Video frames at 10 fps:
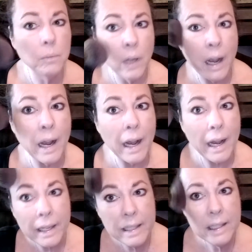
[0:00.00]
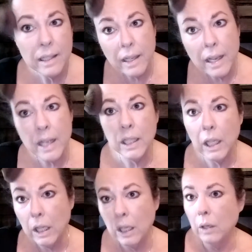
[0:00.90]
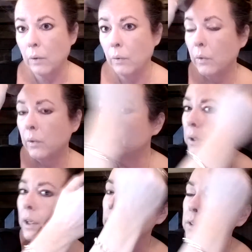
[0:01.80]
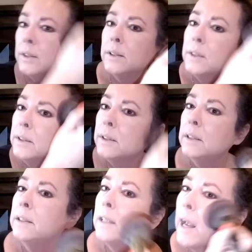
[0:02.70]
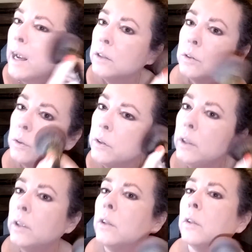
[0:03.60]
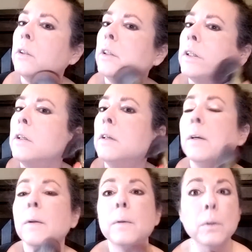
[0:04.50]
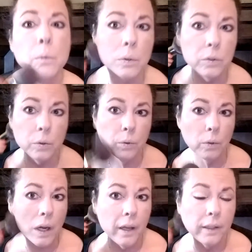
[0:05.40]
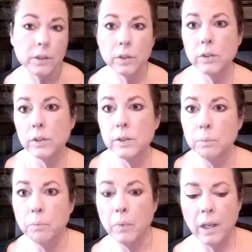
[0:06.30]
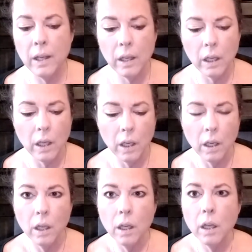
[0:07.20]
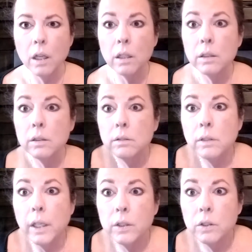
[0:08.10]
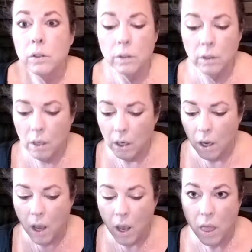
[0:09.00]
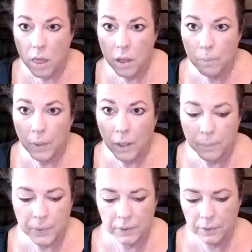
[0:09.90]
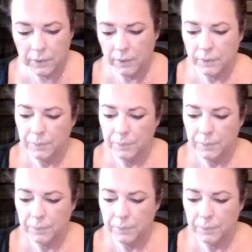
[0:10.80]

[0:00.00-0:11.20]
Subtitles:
high and low, because this is naturally occurring. We're trying to just make nature the bombest.